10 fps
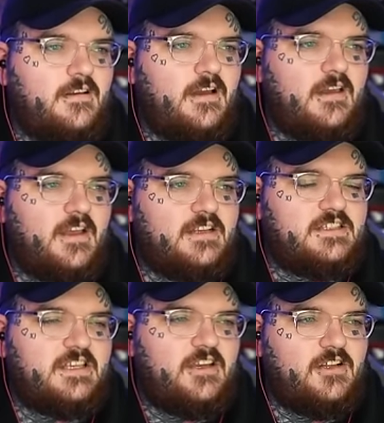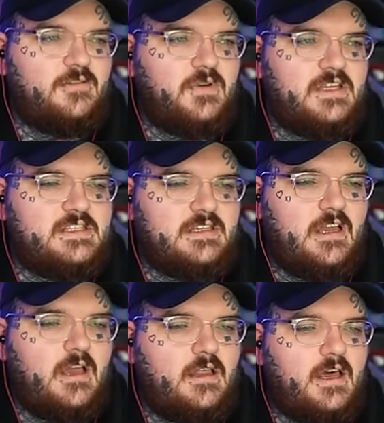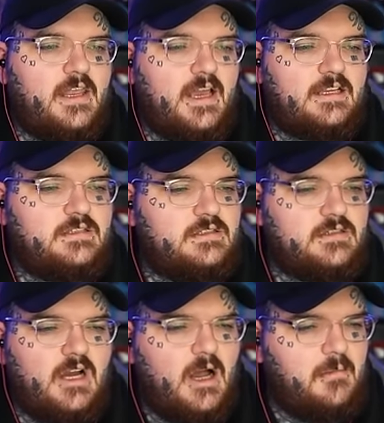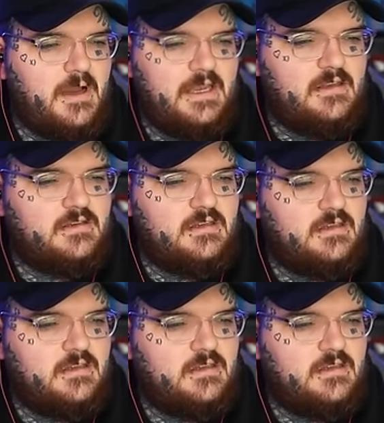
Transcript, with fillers: I think I just heal because Latias Calm Mind,